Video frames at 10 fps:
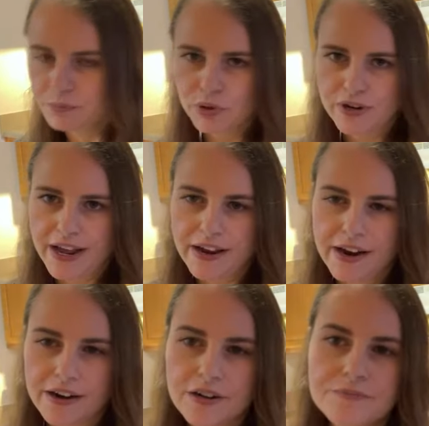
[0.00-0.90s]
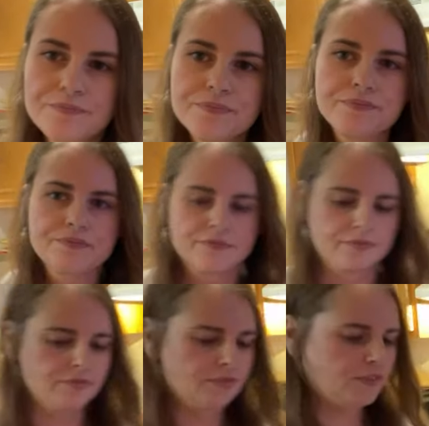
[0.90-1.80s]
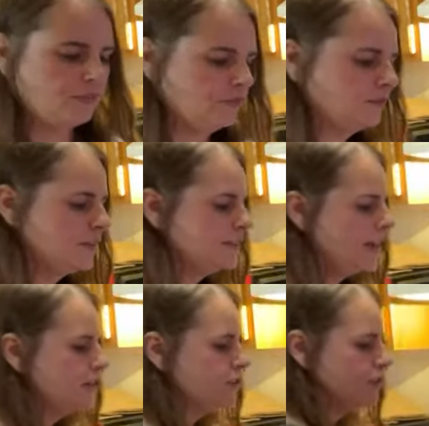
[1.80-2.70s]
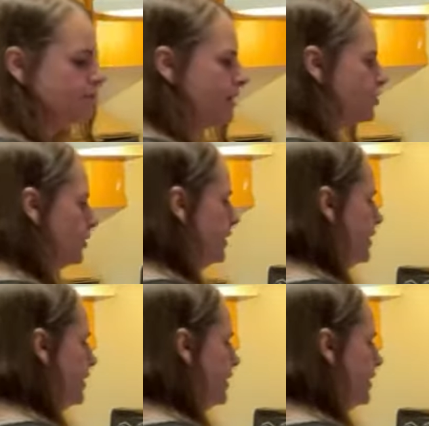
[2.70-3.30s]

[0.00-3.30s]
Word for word: brunette hair. Sage especially